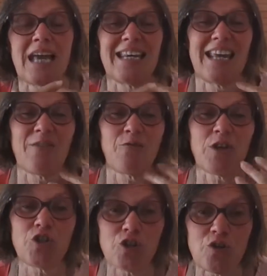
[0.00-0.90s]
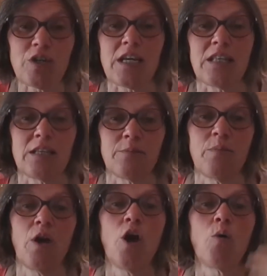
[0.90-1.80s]
And if we do need
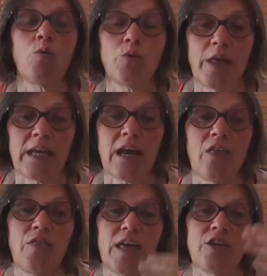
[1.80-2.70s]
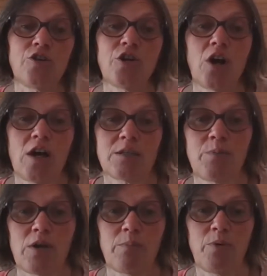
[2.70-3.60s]
them, well, then they're utilized
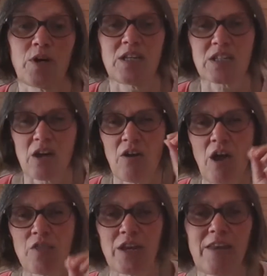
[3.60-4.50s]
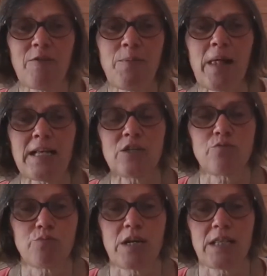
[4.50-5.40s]
by the body. So the liver plays a
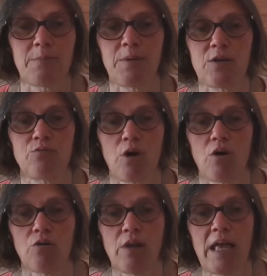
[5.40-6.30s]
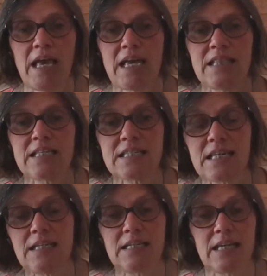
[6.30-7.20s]
really big role in the
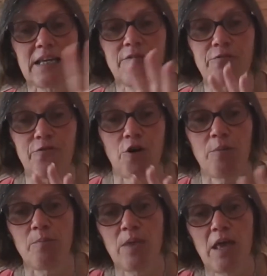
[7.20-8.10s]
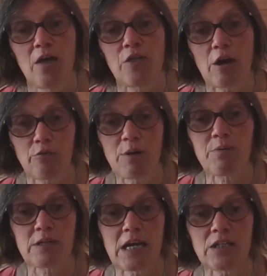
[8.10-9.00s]
signaling from the
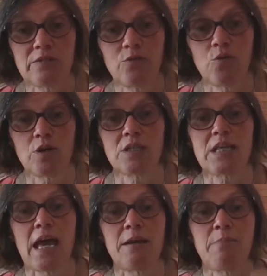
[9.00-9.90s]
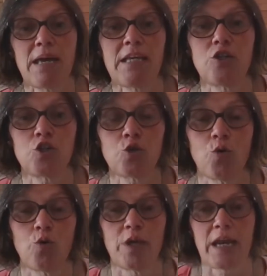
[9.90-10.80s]
reproductive organs and making
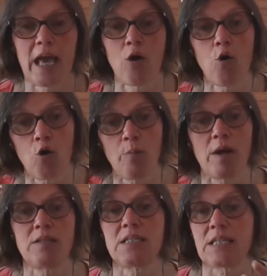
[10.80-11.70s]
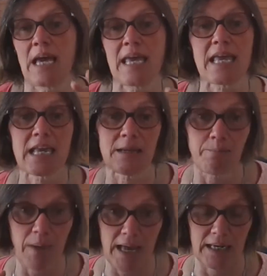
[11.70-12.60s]
sure that our hormones stay in
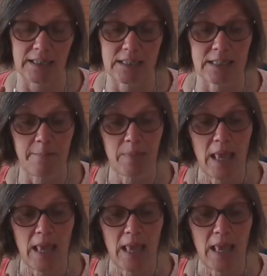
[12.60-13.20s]
balance.